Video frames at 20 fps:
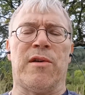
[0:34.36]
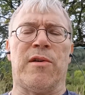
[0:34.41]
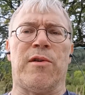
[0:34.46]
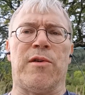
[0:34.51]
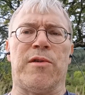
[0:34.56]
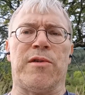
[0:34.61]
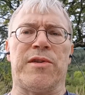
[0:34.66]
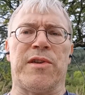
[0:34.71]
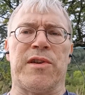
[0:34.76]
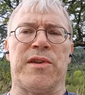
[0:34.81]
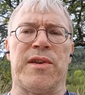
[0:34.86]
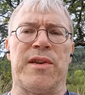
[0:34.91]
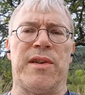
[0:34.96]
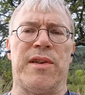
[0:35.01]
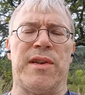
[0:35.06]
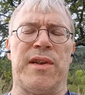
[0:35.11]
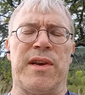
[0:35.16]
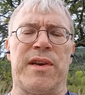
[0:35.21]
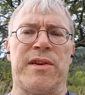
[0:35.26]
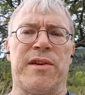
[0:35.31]
On the
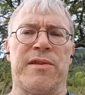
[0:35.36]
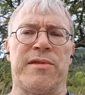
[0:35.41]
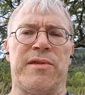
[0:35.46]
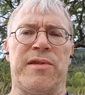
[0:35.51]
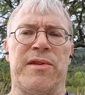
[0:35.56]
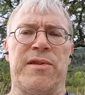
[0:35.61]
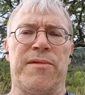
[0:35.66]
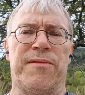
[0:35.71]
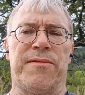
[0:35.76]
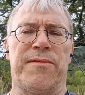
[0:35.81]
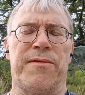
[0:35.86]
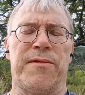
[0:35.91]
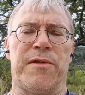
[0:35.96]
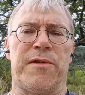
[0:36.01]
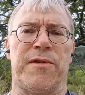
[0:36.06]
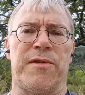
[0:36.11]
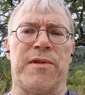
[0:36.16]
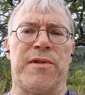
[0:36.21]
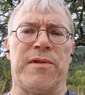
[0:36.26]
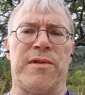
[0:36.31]
negative
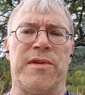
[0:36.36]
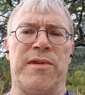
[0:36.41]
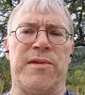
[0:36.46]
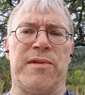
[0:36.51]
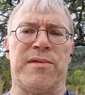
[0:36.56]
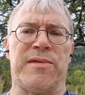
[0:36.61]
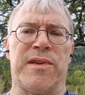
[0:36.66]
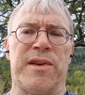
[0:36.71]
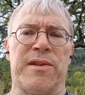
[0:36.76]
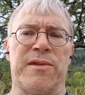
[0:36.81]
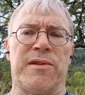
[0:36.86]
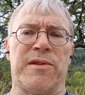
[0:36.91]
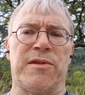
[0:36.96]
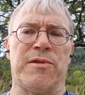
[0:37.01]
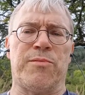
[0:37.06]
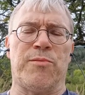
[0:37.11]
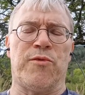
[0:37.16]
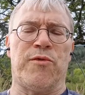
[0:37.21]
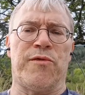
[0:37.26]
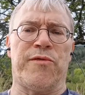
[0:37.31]
or
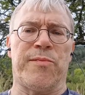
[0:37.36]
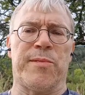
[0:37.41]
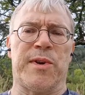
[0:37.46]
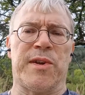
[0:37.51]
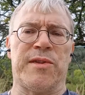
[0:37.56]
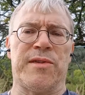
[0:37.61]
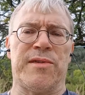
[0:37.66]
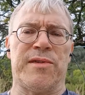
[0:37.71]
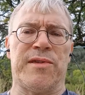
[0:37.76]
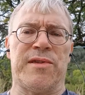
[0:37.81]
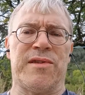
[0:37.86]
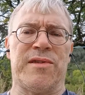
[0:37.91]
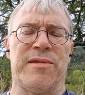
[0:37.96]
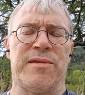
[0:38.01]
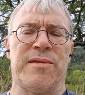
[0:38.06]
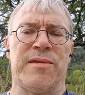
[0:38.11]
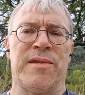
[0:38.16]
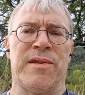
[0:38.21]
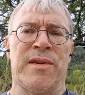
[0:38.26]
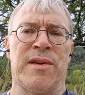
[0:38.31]
eccentric movement,
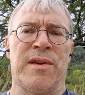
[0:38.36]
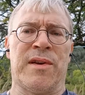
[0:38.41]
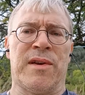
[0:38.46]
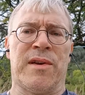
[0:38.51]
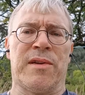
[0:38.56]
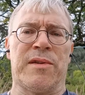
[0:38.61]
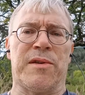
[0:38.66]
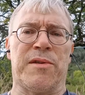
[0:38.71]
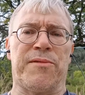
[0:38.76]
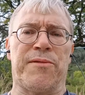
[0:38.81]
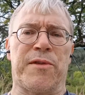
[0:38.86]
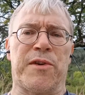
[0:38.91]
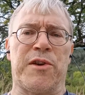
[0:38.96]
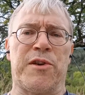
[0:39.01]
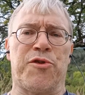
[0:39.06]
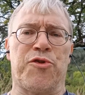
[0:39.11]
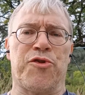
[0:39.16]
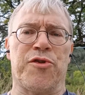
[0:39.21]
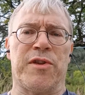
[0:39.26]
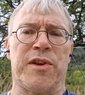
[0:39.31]
the
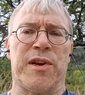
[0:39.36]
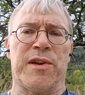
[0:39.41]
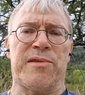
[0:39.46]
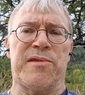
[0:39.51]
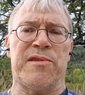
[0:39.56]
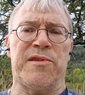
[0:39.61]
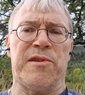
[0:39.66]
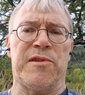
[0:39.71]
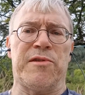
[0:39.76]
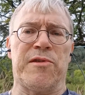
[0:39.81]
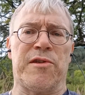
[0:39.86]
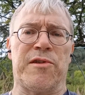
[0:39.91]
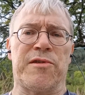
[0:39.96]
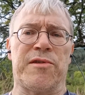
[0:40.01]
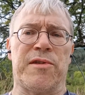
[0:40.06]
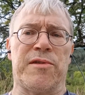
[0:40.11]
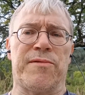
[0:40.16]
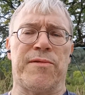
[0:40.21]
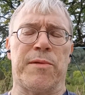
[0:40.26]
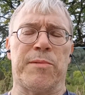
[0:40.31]
friction gets
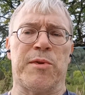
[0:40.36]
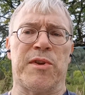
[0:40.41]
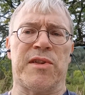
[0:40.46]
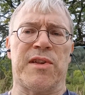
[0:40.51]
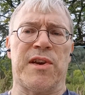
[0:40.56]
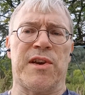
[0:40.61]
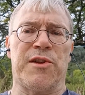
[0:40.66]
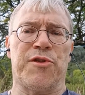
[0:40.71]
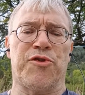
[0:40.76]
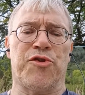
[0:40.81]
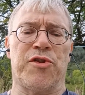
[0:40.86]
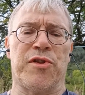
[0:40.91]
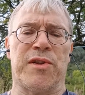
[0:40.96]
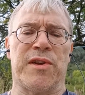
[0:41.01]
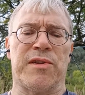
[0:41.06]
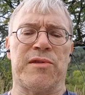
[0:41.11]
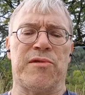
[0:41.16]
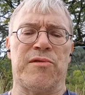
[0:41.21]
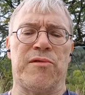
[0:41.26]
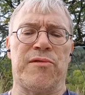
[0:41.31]
deducted from the tension
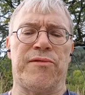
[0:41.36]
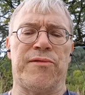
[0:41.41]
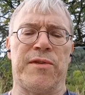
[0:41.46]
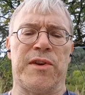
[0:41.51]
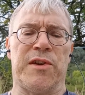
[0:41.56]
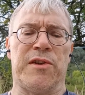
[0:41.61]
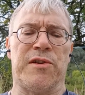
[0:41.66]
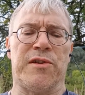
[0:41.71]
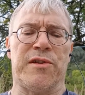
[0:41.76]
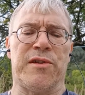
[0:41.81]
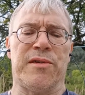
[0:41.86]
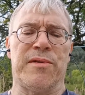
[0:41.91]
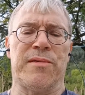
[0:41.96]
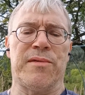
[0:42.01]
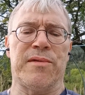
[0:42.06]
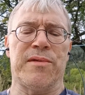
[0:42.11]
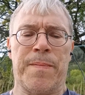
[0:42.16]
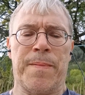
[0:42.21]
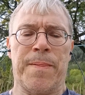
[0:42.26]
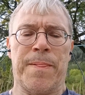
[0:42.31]
that you feel.
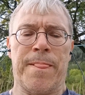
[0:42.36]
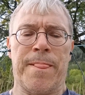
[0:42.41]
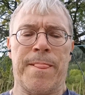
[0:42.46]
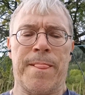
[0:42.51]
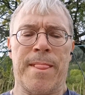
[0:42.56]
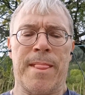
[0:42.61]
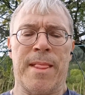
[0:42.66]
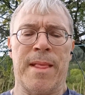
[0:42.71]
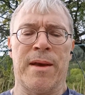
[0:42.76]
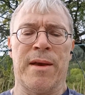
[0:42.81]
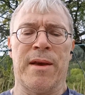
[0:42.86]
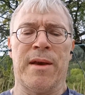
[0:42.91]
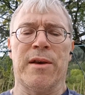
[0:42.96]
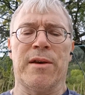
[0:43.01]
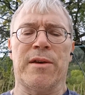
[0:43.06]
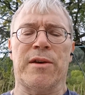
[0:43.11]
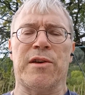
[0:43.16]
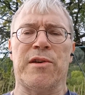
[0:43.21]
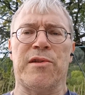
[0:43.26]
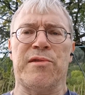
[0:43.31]

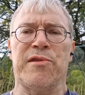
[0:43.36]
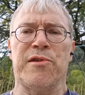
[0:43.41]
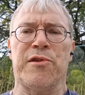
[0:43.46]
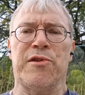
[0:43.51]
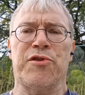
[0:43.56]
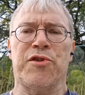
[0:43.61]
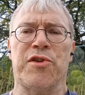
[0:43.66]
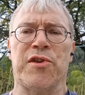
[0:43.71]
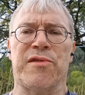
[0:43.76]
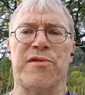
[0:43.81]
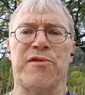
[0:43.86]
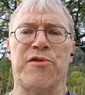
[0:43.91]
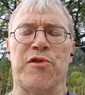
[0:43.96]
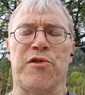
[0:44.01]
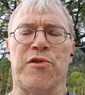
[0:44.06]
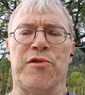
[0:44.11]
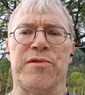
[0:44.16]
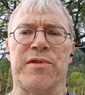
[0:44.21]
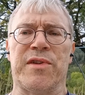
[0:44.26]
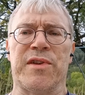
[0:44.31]
Research has
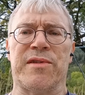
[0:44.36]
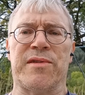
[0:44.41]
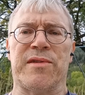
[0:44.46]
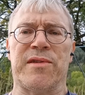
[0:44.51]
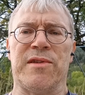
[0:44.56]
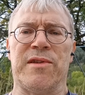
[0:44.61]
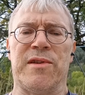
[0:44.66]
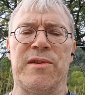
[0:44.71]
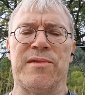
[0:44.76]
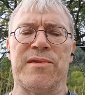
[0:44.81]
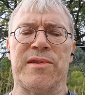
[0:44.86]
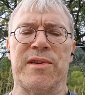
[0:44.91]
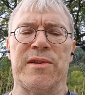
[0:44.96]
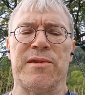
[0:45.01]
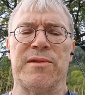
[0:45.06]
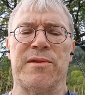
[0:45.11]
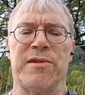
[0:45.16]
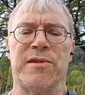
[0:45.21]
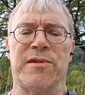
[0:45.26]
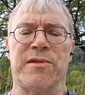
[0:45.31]
shown that
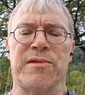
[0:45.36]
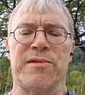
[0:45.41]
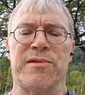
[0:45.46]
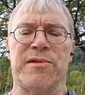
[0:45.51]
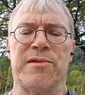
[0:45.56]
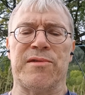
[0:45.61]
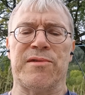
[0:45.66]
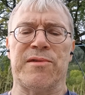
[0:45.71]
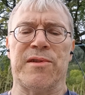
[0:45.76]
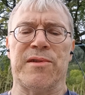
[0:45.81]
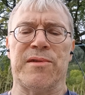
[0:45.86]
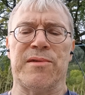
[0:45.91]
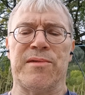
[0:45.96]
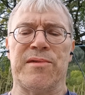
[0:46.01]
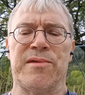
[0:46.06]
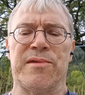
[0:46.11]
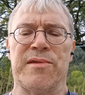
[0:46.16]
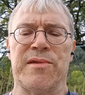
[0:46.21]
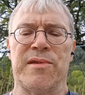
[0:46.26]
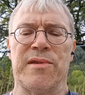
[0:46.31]
eccentric
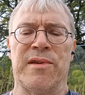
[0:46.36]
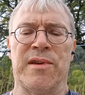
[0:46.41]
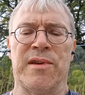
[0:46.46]
resistance